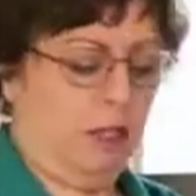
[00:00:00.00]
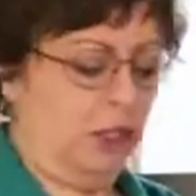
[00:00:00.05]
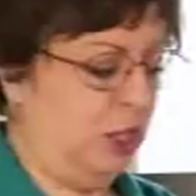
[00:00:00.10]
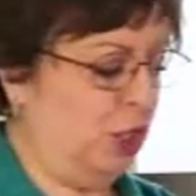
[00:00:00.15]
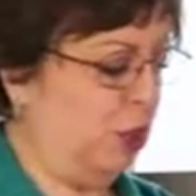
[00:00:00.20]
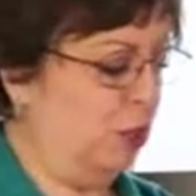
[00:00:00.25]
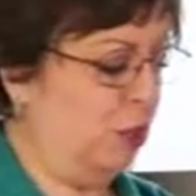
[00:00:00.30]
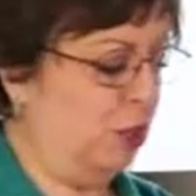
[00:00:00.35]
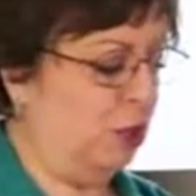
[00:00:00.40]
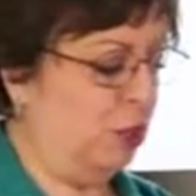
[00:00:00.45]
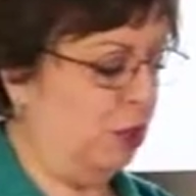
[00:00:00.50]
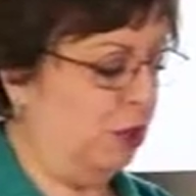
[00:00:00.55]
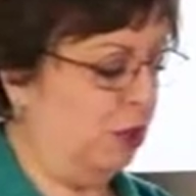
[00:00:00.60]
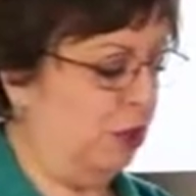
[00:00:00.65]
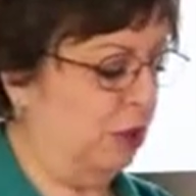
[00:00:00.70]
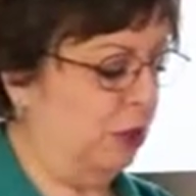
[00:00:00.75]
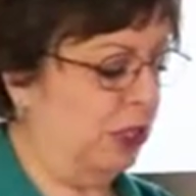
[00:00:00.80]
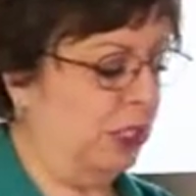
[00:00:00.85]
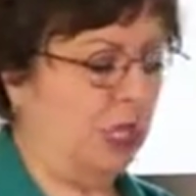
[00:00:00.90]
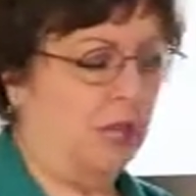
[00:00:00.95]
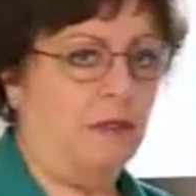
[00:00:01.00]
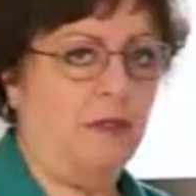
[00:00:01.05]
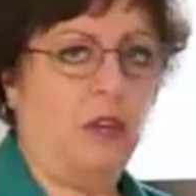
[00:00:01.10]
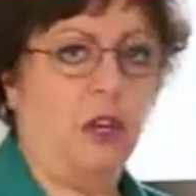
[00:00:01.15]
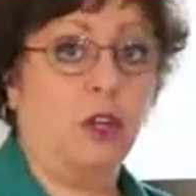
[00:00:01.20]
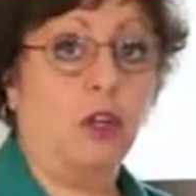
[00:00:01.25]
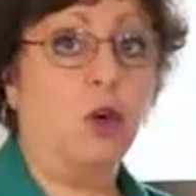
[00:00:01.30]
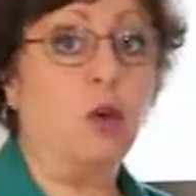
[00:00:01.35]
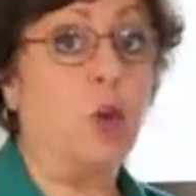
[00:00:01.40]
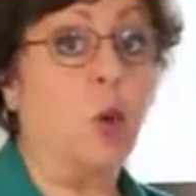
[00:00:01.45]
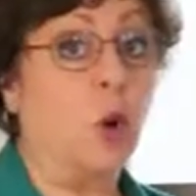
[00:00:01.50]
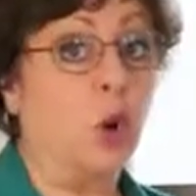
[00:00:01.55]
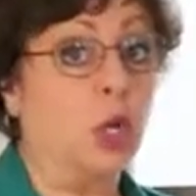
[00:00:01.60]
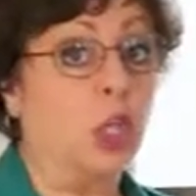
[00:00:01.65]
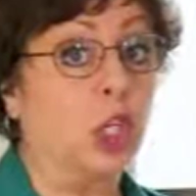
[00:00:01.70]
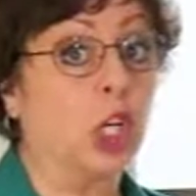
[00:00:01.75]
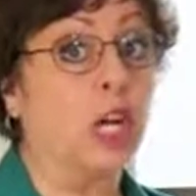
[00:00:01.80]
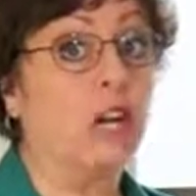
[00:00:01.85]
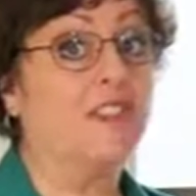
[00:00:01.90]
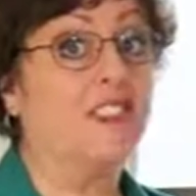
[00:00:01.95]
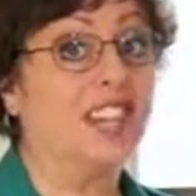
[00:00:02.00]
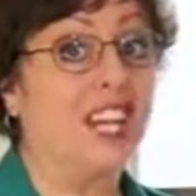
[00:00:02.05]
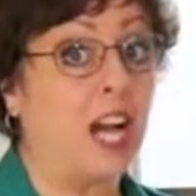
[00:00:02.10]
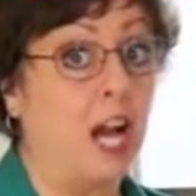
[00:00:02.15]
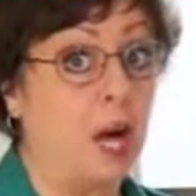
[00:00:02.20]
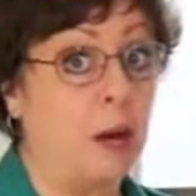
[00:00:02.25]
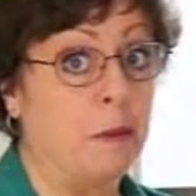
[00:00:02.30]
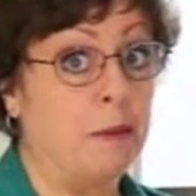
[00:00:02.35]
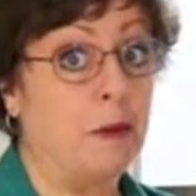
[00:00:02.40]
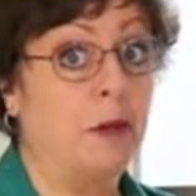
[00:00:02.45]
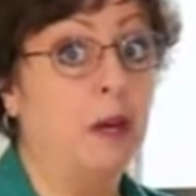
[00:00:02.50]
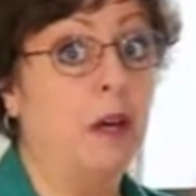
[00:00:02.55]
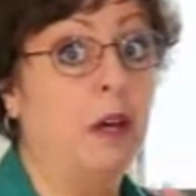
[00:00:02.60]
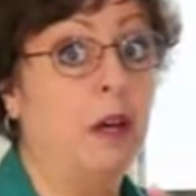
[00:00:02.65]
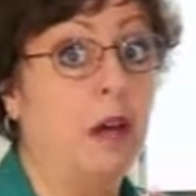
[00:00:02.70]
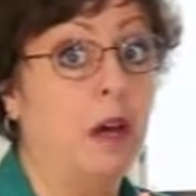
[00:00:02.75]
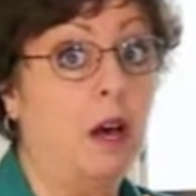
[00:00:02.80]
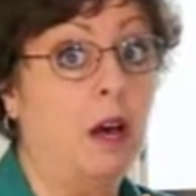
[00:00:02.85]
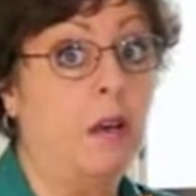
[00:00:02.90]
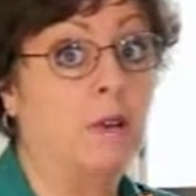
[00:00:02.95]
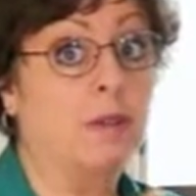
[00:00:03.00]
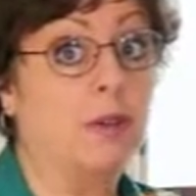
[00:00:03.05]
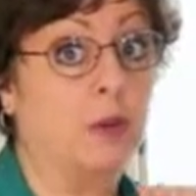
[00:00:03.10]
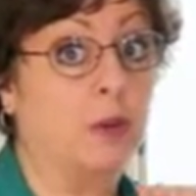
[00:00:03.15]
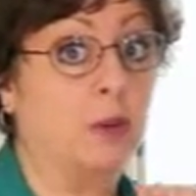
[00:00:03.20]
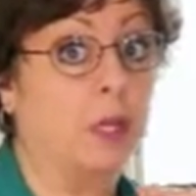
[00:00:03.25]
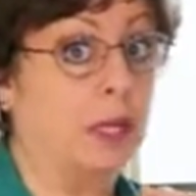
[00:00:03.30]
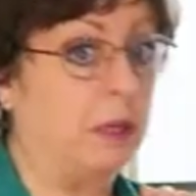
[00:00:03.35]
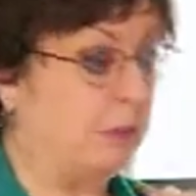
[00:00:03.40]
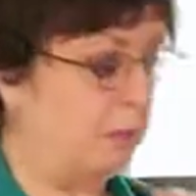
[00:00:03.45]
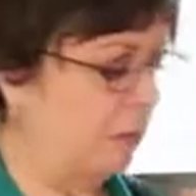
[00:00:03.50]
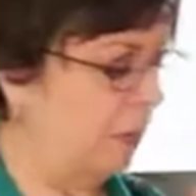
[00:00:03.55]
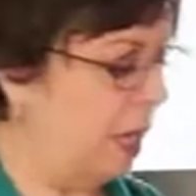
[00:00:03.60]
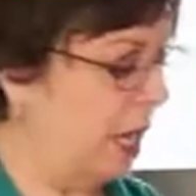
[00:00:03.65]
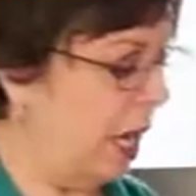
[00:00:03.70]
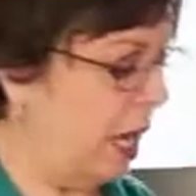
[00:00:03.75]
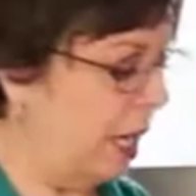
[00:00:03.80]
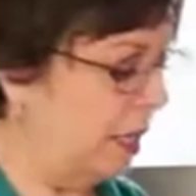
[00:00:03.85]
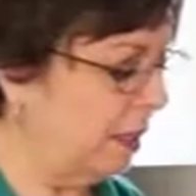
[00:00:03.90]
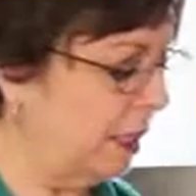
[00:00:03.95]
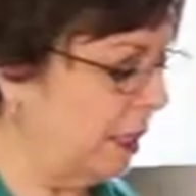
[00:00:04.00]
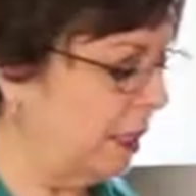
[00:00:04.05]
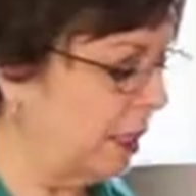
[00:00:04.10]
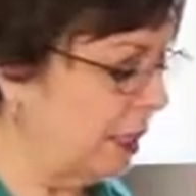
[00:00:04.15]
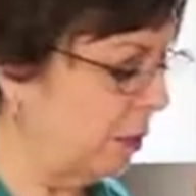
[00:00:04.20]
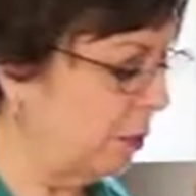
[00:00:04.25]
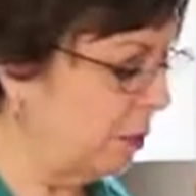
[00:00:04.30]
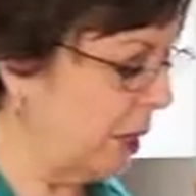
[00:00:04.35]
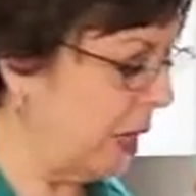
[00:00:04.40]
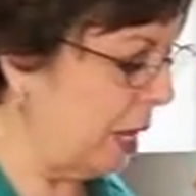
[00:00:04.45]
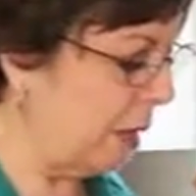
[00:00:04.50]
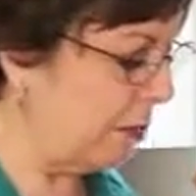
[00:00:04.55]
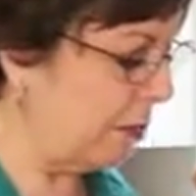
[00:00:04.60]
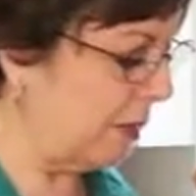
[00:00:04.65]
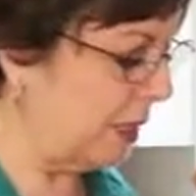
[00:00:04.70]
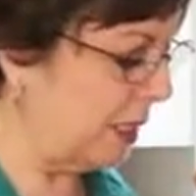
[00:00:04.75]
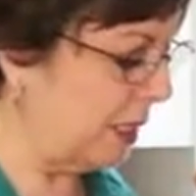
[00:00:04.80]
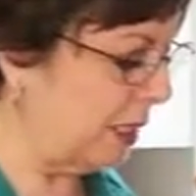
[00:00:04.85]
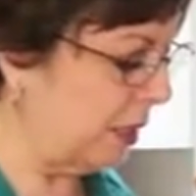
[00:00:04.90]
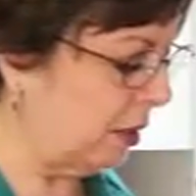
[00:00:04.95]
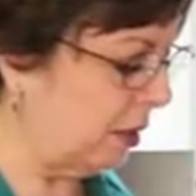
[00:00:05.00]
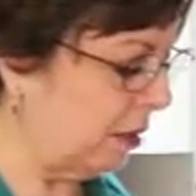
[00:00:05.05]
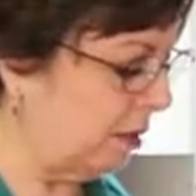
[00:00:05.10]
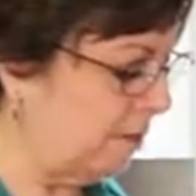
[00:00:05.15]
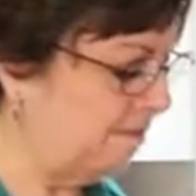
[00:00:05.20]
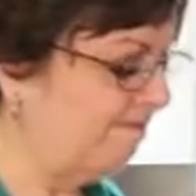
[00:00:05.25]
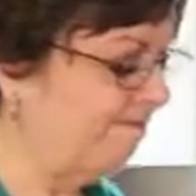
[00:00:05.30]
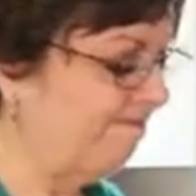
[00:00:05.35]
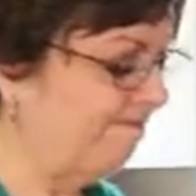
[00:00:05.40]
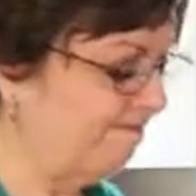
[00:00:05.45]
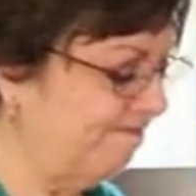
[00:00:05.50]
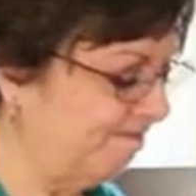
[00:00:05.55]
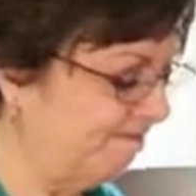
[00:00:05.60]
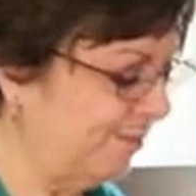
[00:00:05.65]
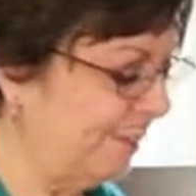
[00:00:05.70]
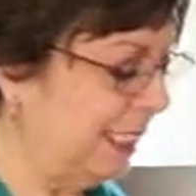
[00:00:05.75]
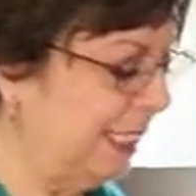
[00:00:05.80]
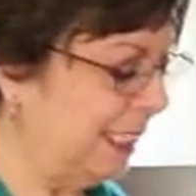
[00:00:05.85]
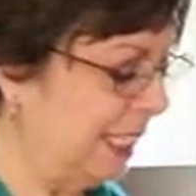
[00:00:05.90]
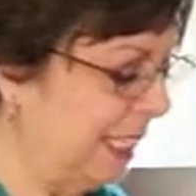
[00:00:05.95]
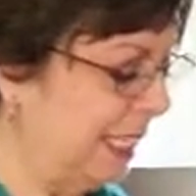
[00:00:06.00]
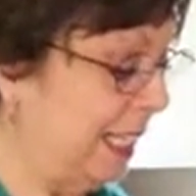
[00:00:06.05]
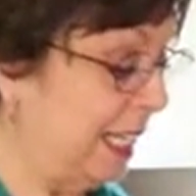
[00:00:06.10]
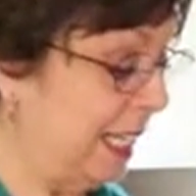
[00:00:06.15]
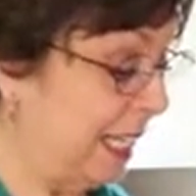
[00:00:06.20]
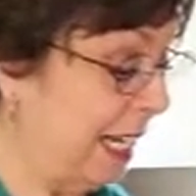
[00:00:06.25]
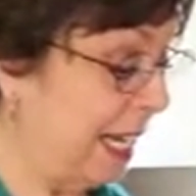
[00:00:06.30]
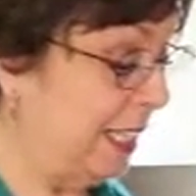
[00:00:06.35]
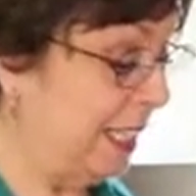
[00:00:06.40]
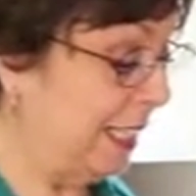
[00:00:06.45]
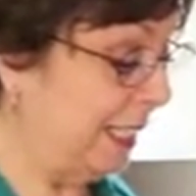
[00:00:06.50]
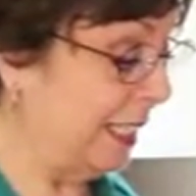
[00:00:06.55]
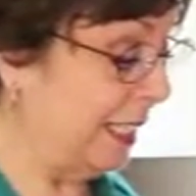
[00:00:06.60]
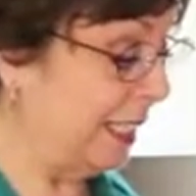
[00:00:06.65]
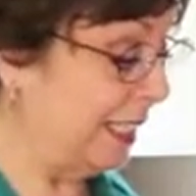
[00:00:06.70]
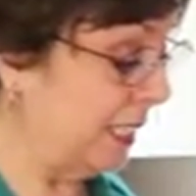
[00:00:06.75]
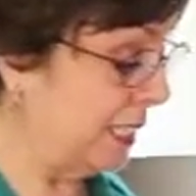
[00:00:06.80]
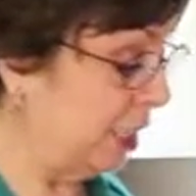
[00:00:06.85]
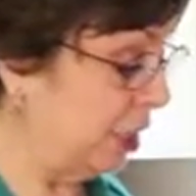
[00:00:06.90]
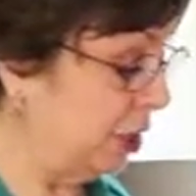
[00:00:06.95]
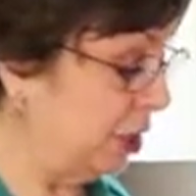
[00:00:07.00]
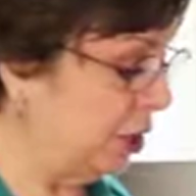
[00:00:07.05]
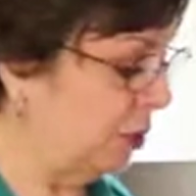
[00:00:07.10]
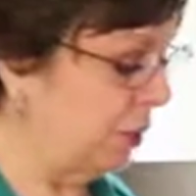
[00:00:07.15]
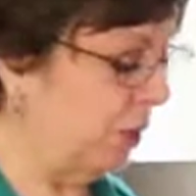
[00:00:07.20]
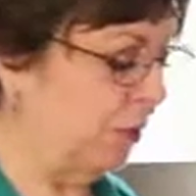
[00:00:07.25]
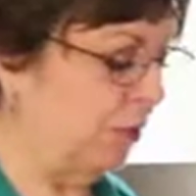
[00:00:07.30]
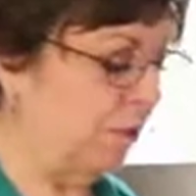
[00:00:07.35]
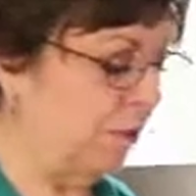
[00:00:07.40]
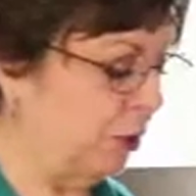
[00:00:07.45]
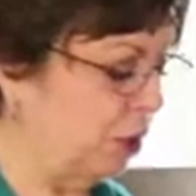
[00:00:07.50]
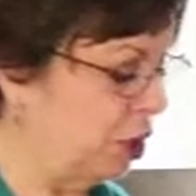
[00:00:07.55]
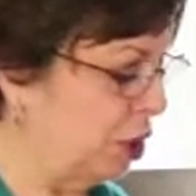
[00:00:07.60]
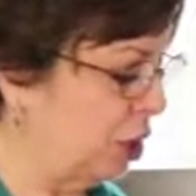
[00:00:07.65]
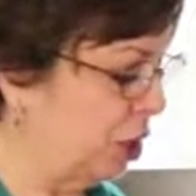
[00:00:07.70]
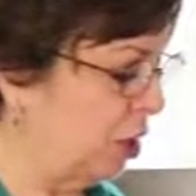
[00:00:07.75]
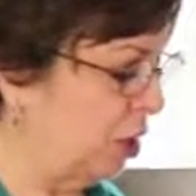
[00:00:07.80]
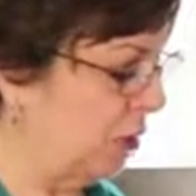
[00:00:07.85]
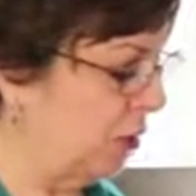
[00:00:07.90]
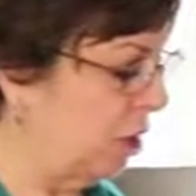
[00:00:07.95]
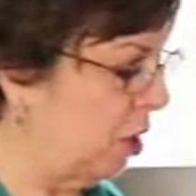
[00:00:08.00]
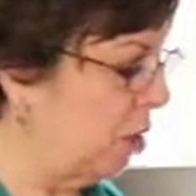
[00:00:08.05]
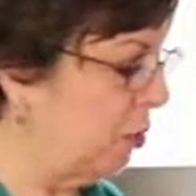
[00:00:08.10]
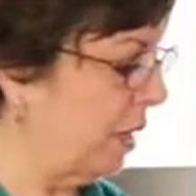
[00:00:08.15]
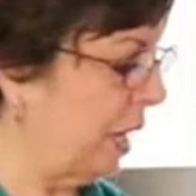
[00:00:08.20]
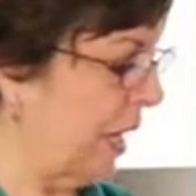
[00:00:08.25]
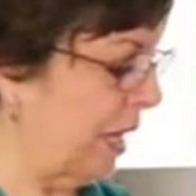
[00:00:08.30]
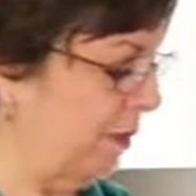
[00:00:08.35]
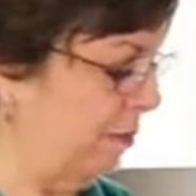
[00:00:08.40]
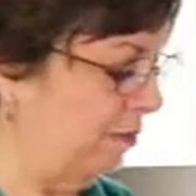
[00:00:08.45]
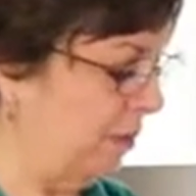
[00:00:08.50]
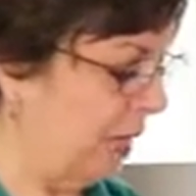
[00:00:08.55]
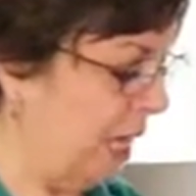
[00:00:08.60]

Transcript: 2/3 of our 1/4 cup of cream, and let's see what happens here. I think that's going to do it for sure. Okay,